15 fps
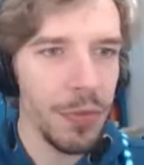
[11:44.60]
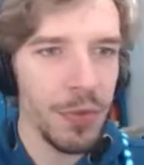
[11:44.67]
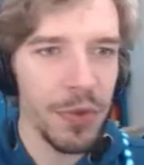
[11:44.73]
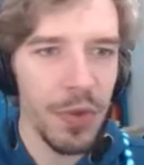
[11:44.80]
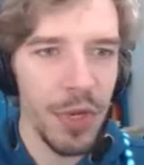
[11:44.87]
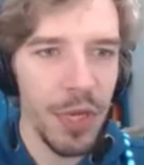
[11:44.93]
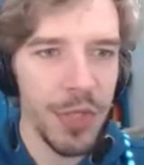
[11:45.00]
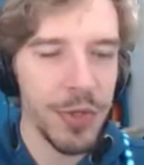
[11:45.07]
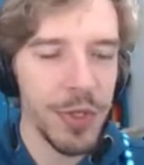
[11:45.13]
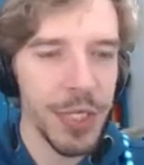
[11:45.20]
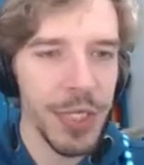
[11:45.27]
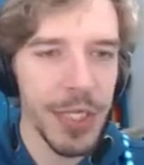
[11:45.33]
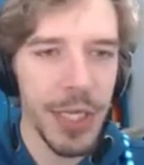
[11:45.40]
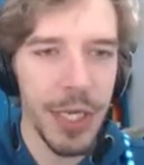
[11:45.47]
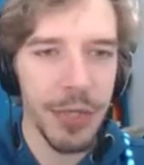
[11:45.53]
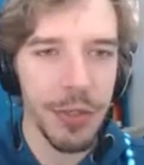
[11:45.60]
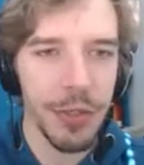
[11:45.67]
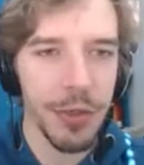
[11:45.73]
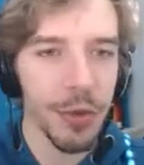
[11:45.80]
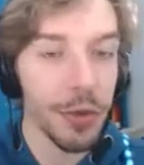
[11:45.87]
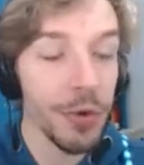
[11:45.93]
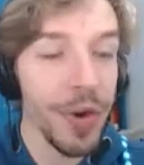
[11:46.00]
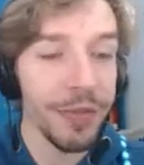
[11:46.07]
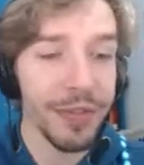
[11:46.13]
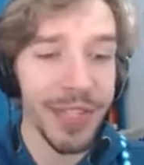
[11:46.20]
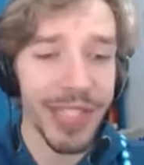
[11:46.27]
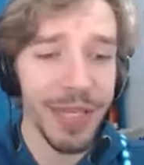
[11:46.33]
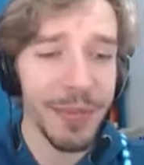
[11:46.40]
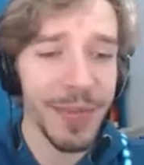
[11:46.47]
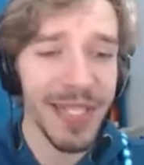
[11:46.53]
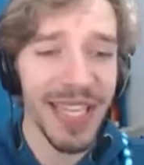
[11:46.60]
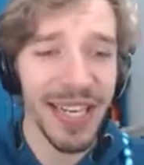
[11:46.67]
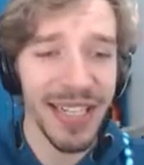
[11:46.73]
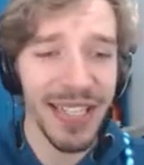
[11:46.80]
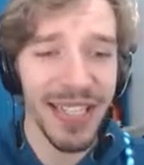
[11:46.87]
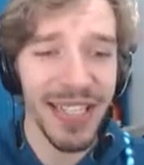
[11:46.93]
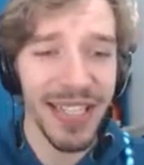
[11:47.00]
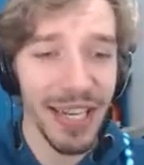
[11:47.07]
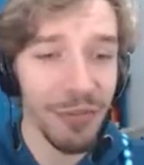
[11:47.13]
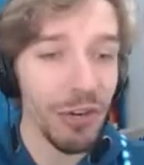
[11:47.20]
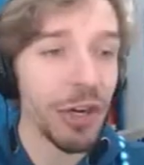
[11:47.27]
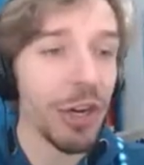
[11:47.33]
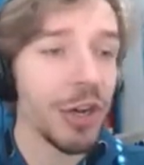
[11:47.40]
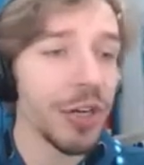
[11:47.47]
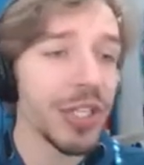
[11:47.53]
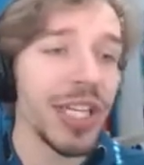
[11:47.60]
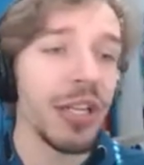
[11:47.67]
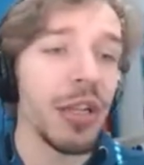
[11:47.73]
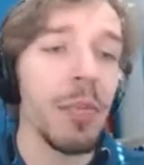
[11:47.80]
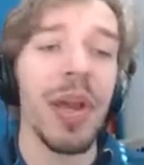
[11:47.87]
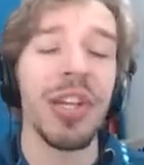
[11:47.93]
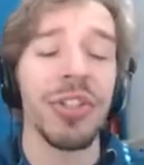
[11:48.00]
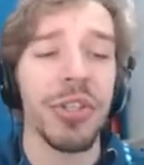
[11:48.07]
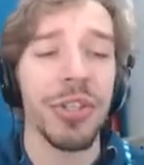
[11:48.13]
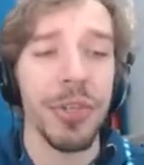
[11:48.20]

As you can see here, sir, you have the same skeleton as every other single patient.